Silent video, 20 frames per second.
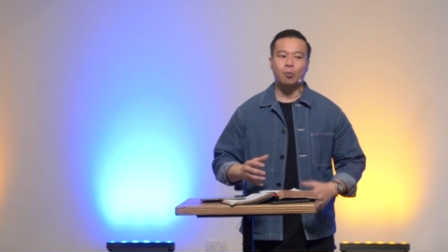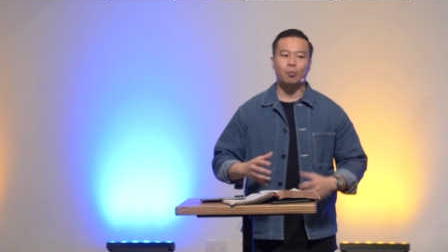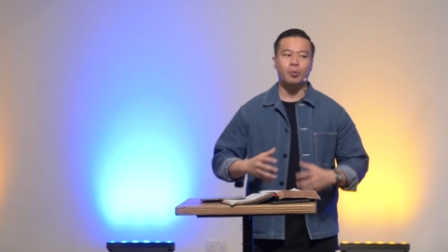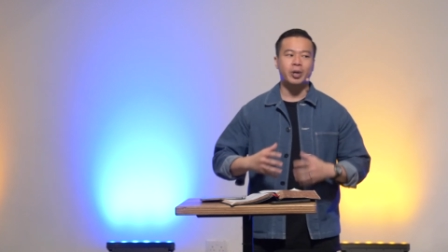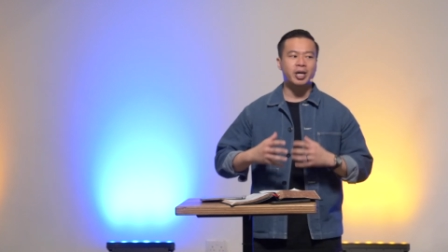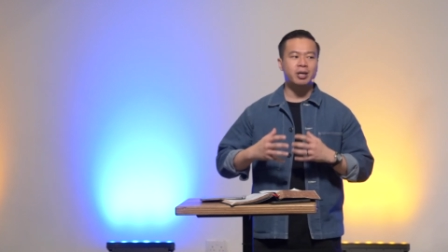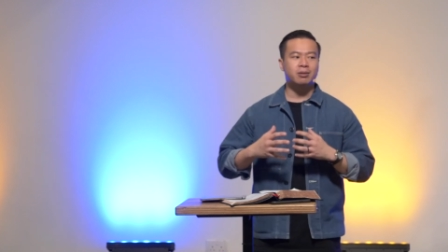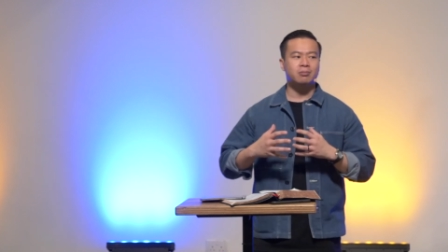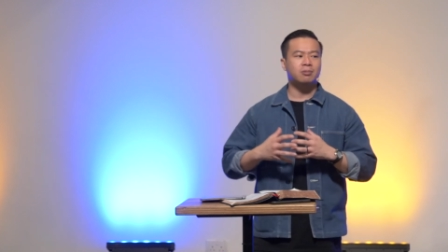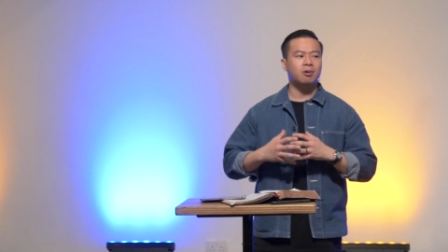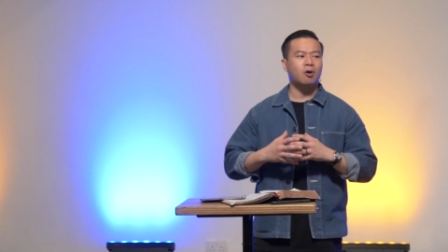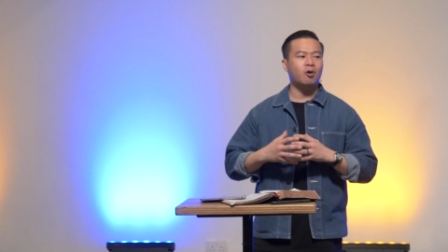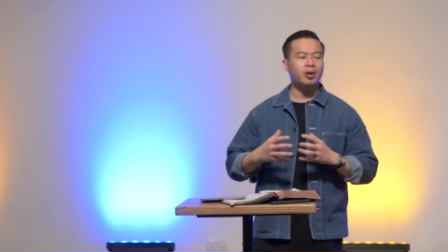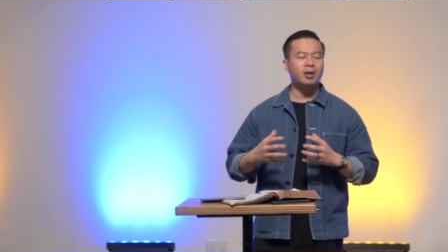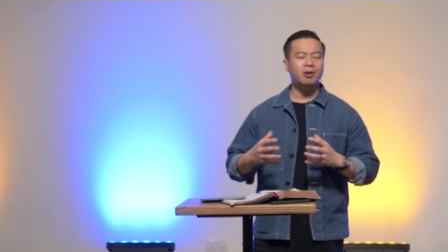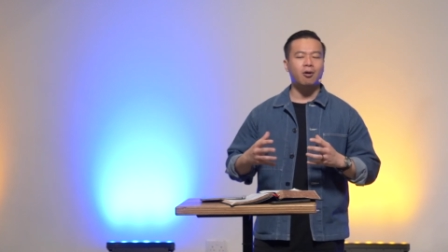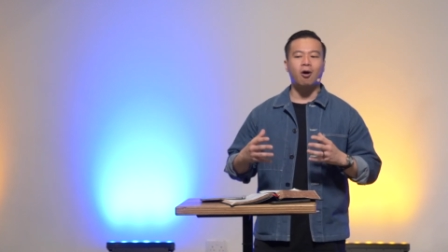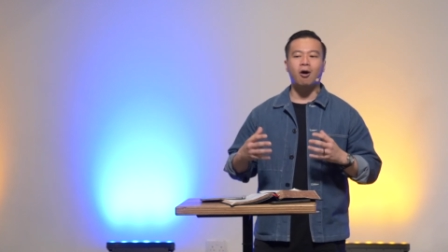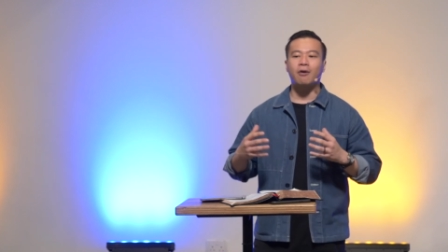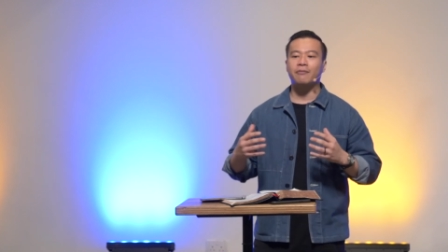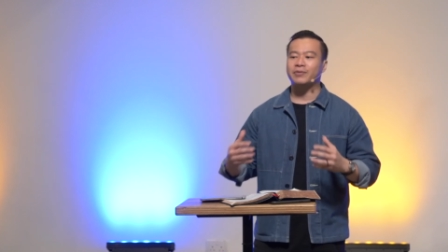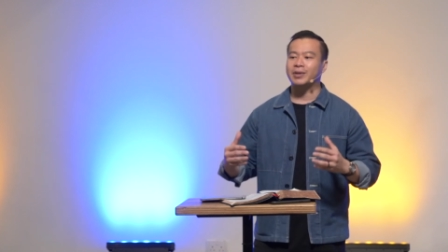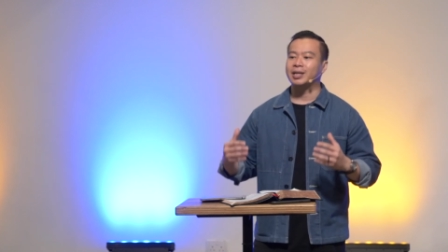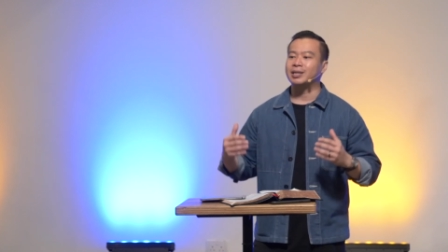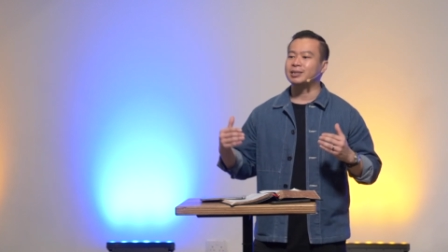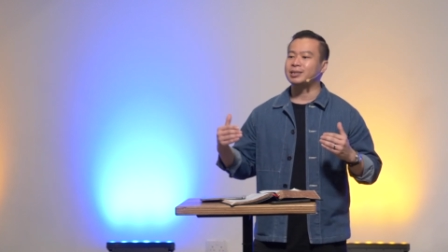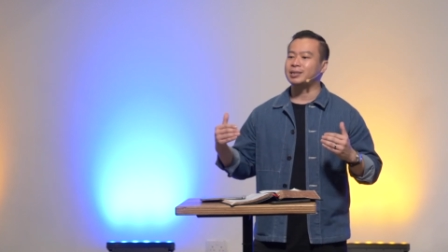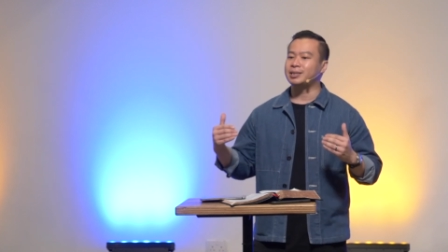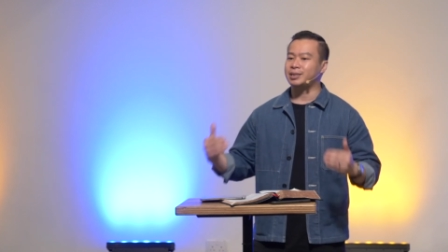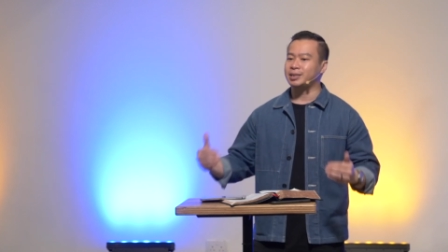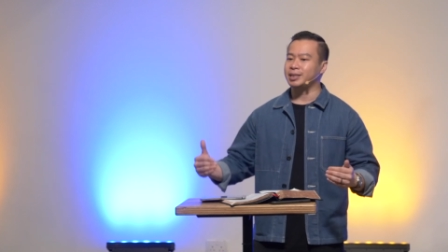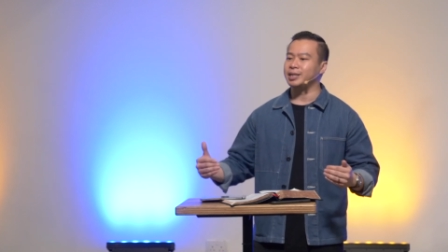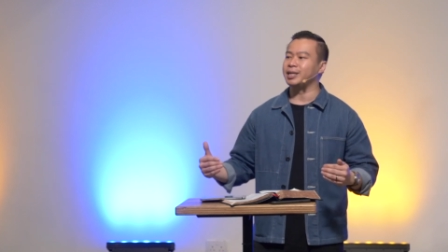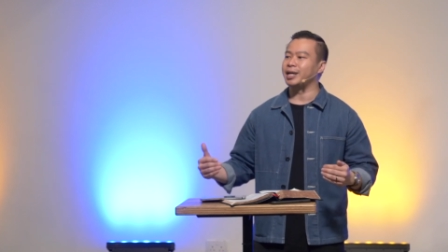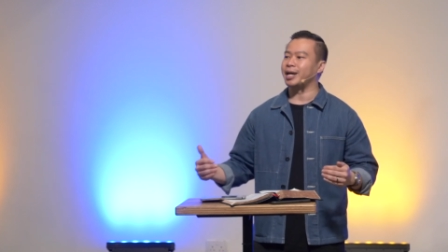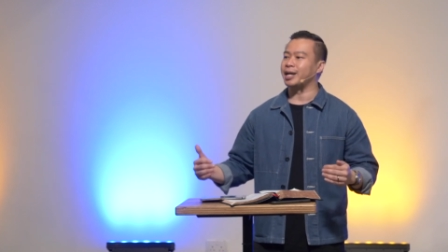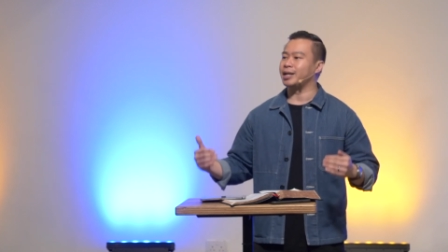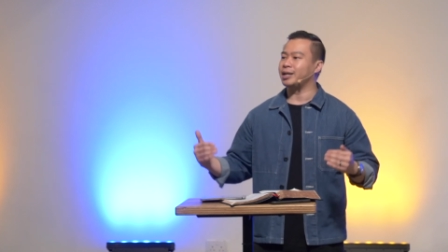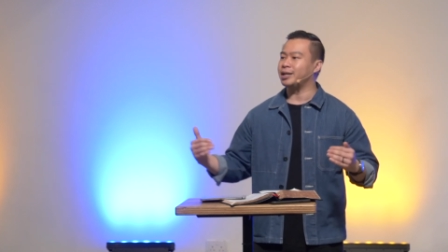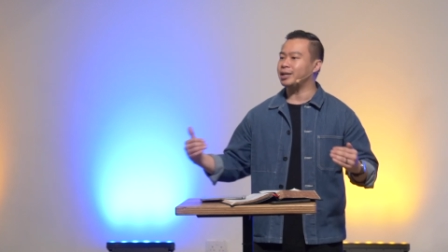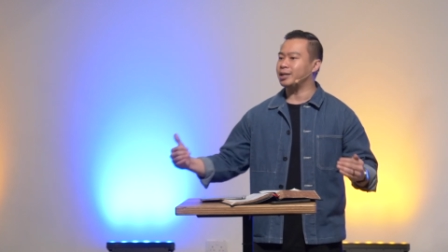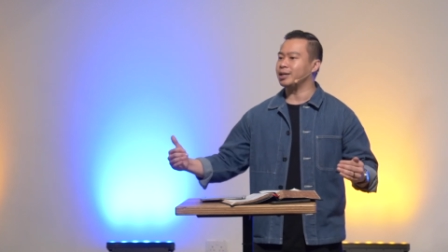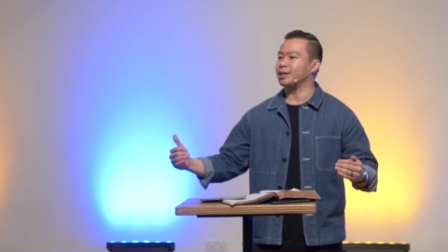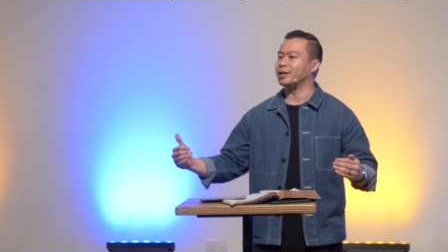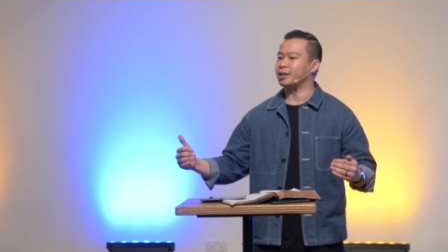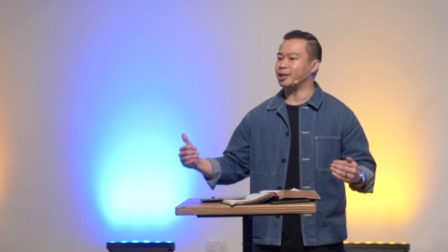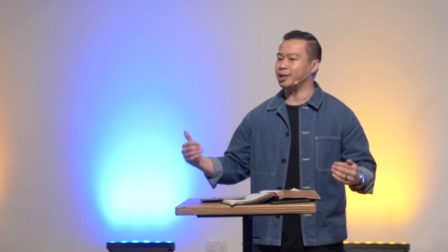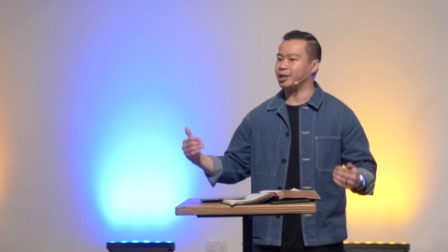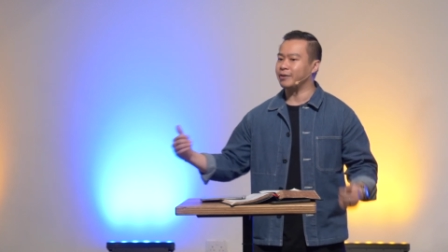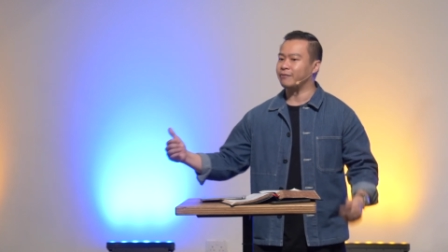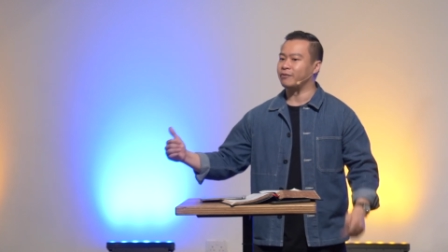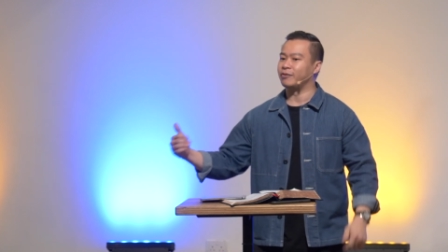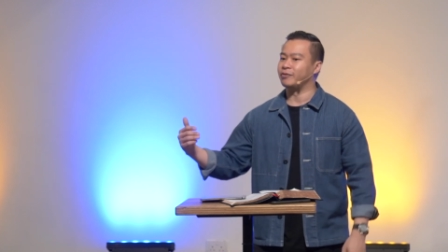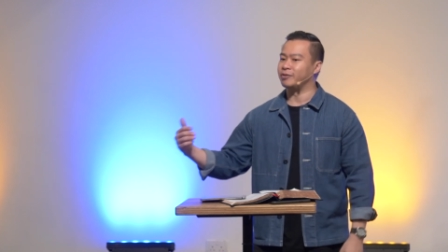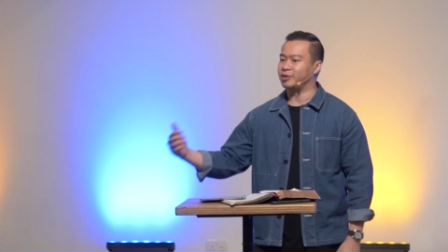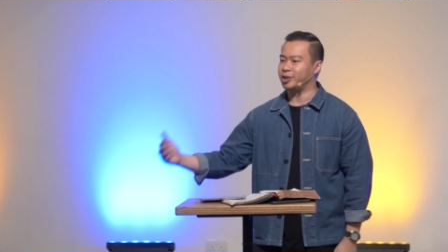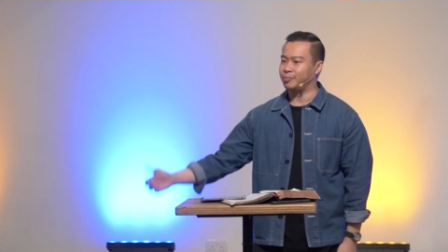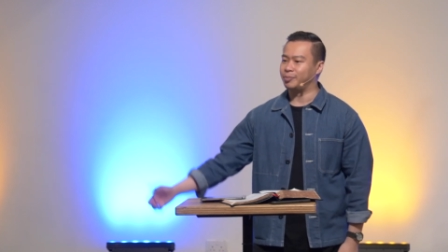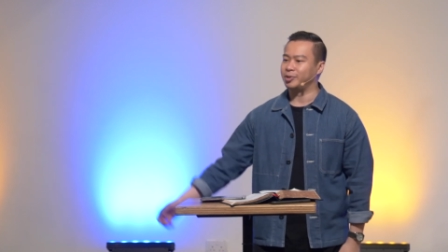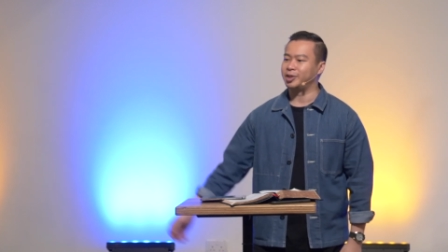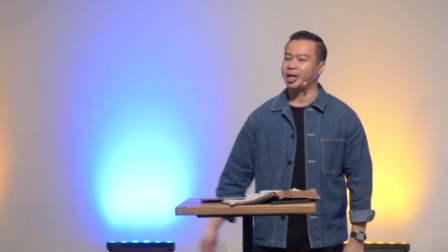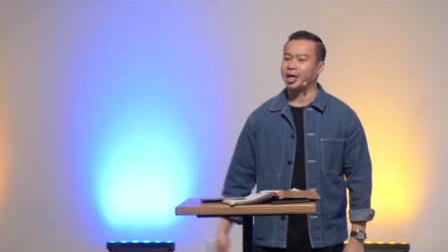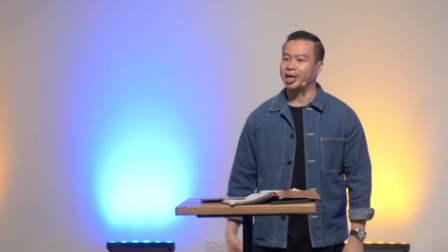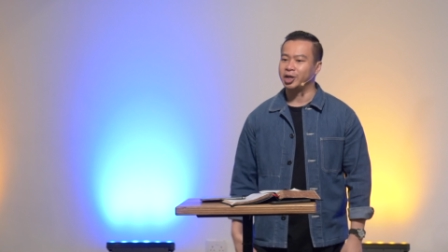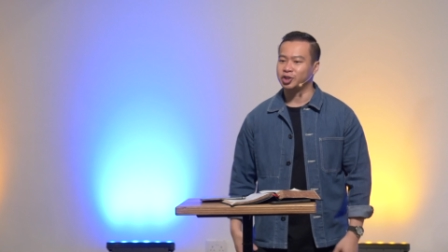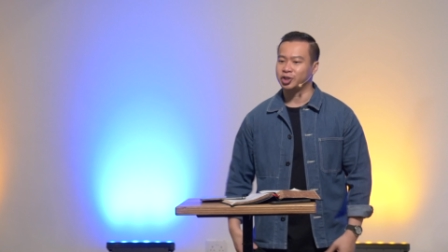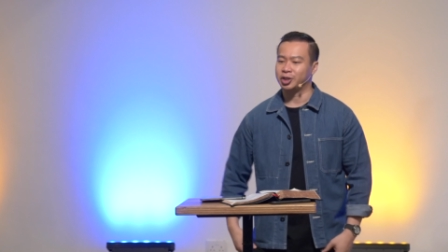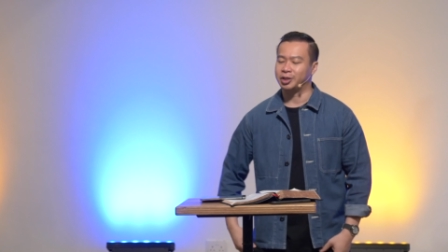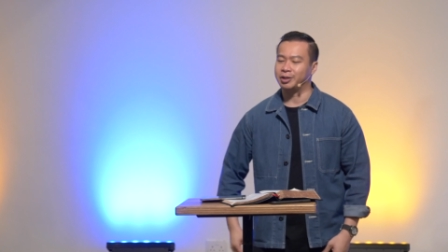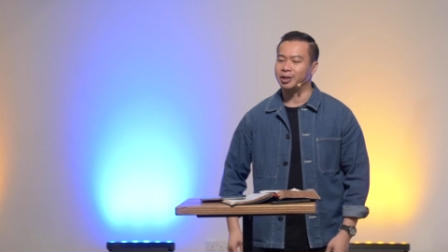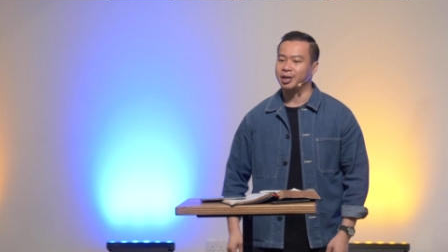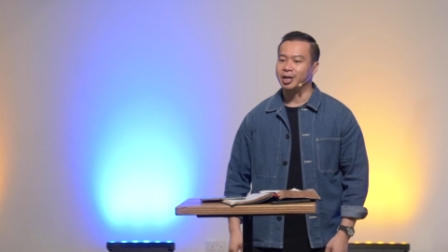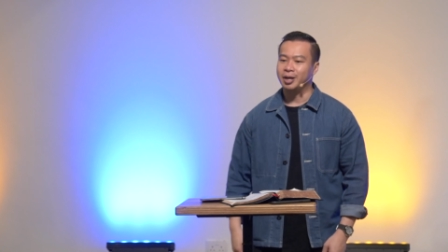we don't often see and hear the gift of interpretation